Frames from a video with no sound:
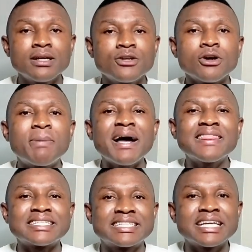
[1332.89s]
Your
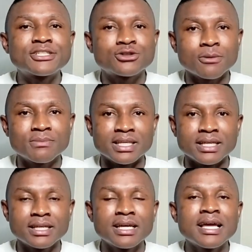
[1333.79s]
partner says
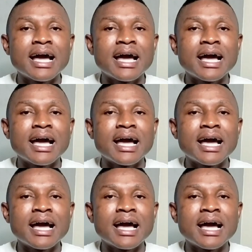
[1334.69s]
something